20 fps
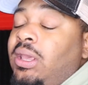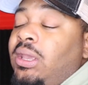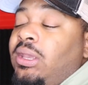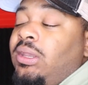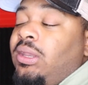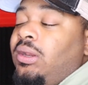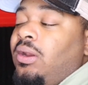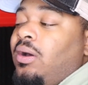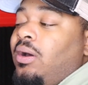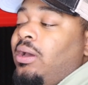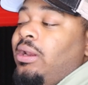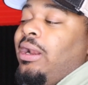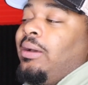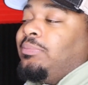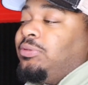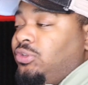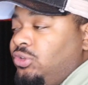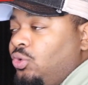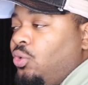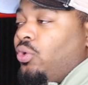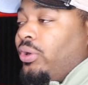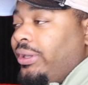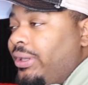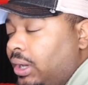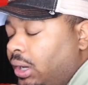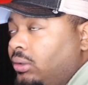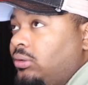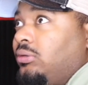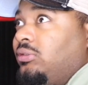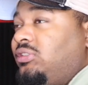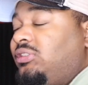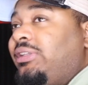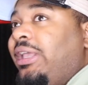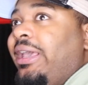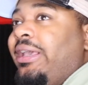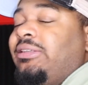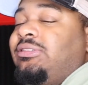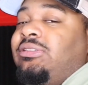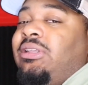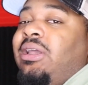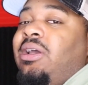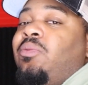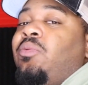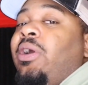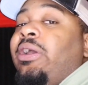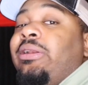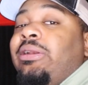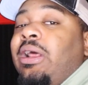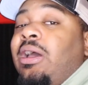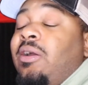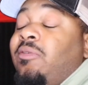you know, and I'm sure he understands that right now.